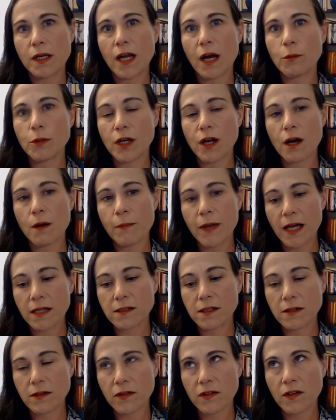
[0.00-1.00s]
I would come back
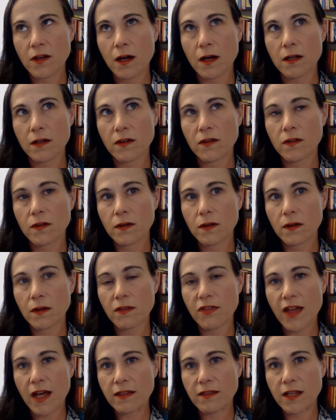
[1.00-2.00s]
to discuss
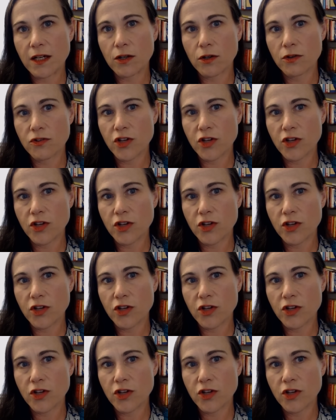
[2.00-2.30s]
that there,